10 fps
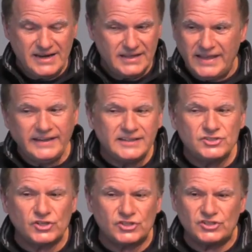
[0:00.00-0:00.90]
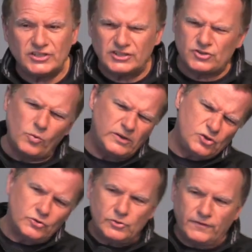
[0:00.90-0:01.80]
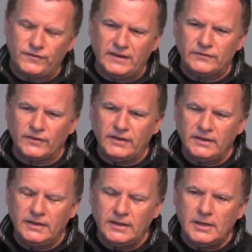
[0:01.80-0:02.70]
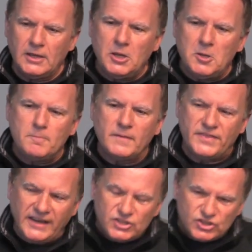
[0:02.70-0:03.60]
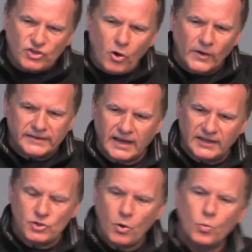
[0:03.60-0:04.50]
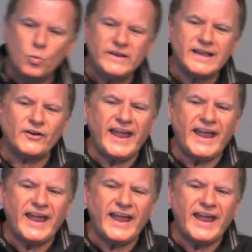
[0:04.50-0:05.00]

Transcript: They didn't just see it as, oh, we'll do you a favor. They saw it as, we are